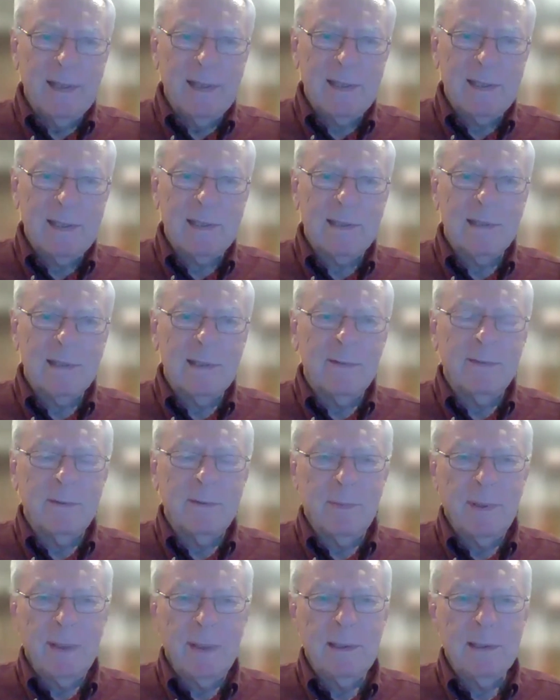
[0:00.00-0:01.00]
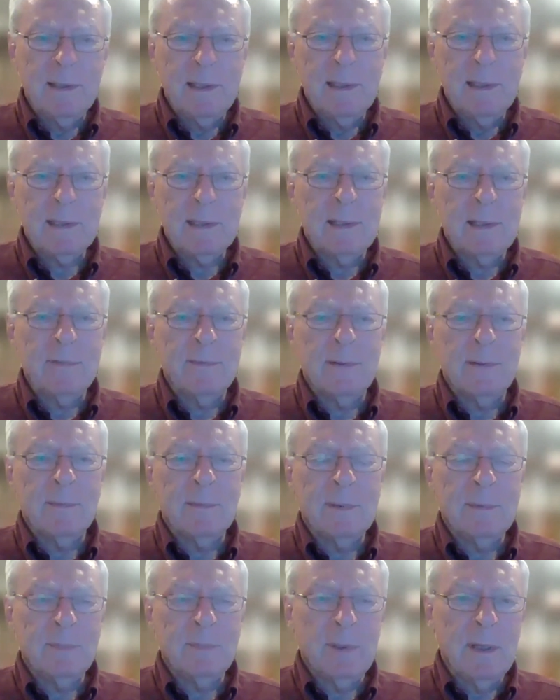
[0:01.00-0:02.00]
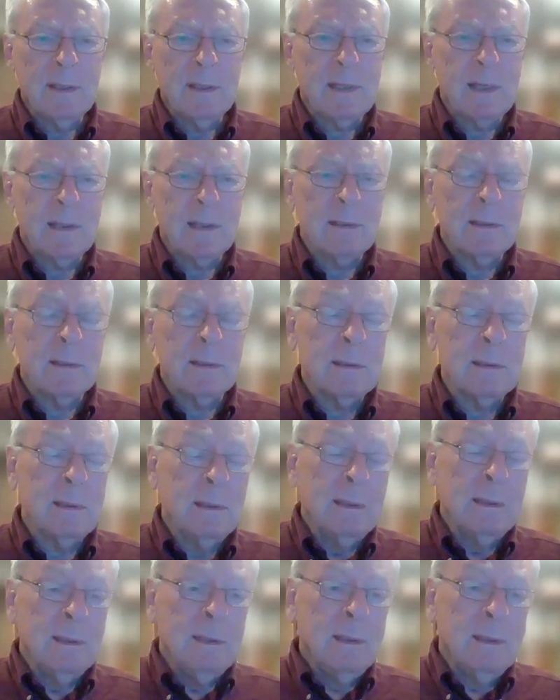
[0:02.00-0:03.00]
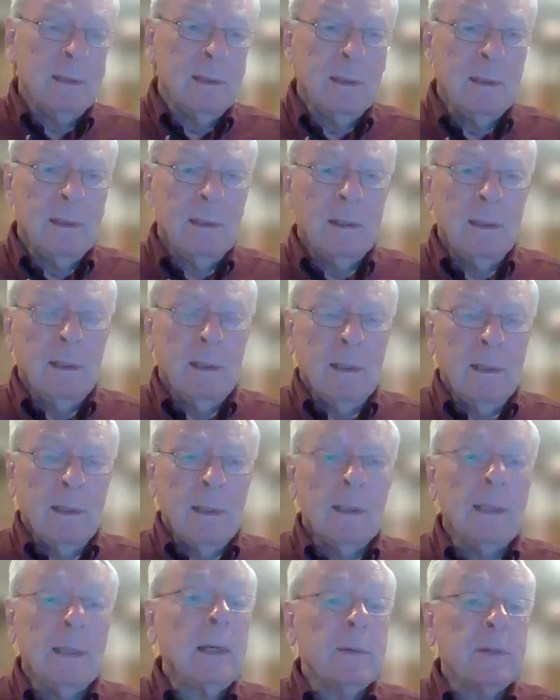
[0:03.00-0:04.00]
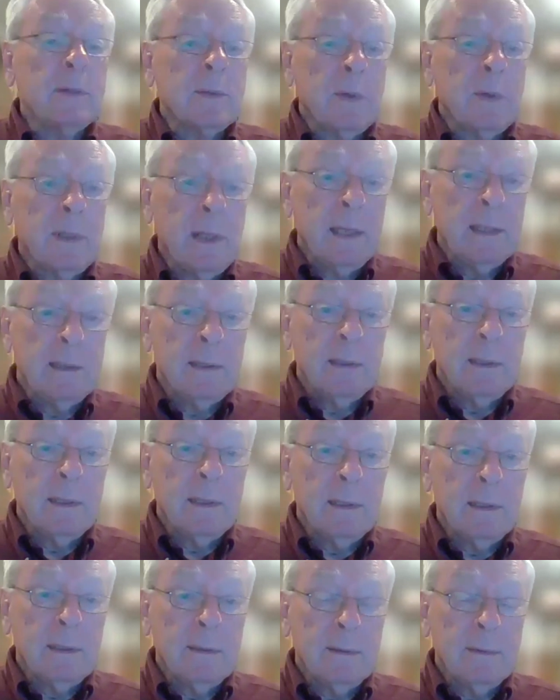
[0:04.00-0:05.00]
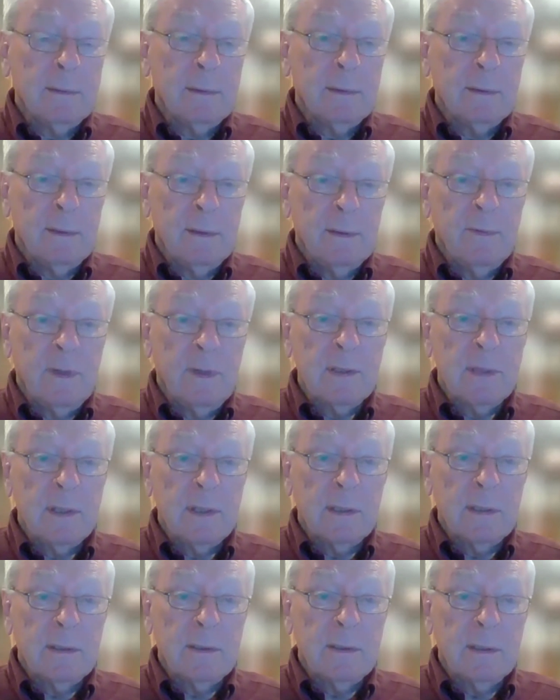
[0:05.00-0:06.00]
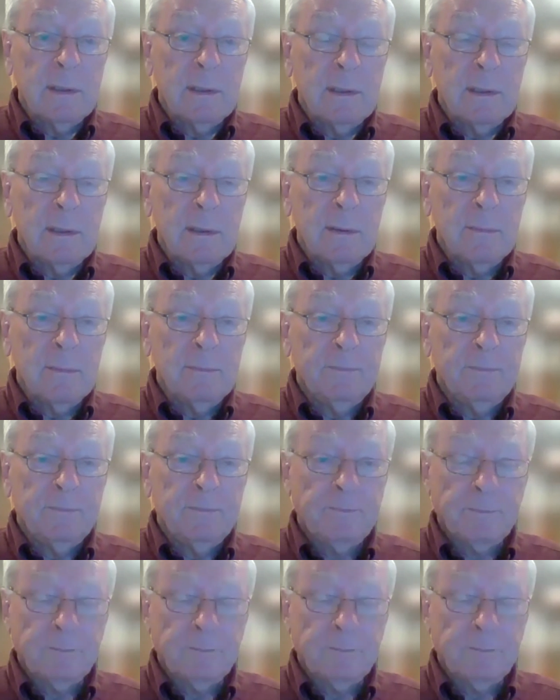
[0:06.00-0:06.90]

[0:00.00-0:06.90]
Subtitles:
lists, different penalties, different processes. And that was what led to eventually to the